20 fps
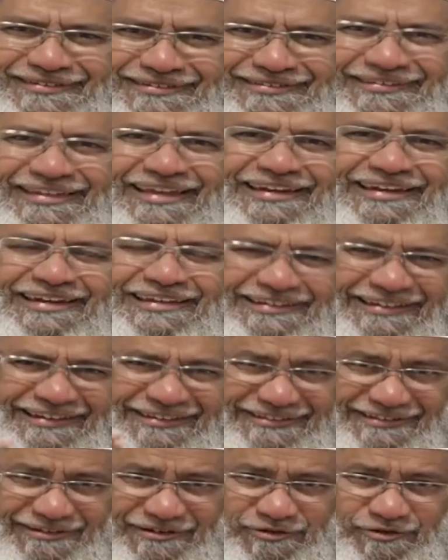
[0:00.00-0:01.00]
then
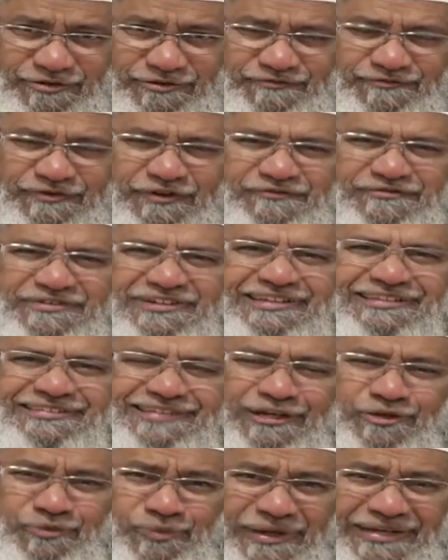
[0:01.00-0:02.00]
increase it to
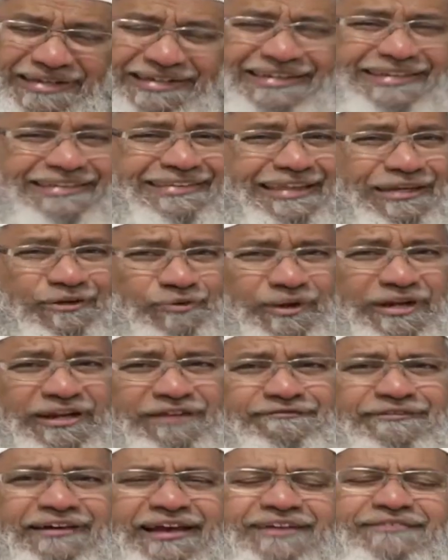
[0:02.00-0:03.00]
15, then 20, then
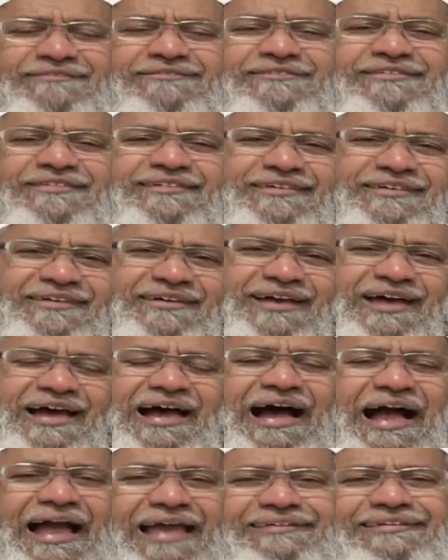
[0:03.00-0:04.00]
25.
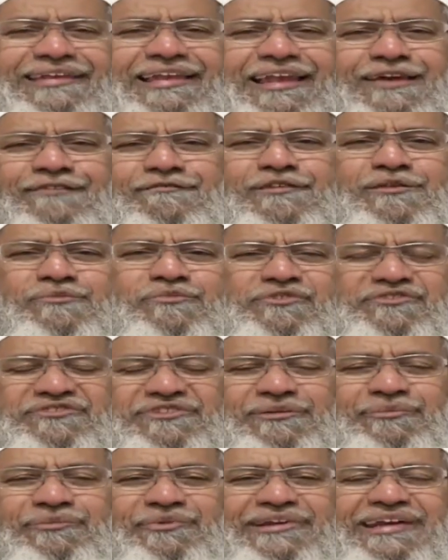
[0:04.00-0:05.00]
I tell every
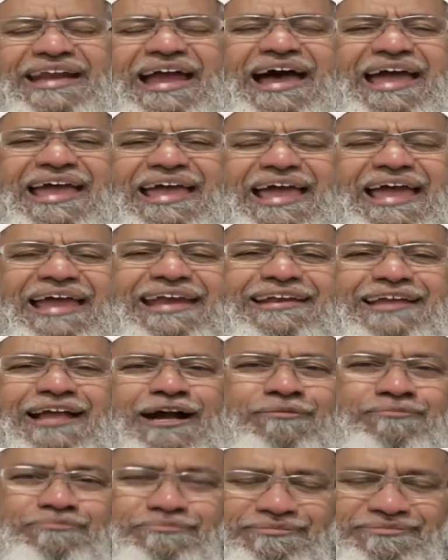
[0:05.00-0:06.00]
Muslim, try and
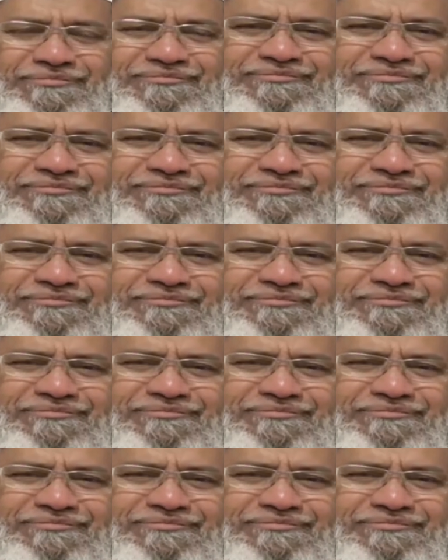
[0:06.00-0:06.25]
come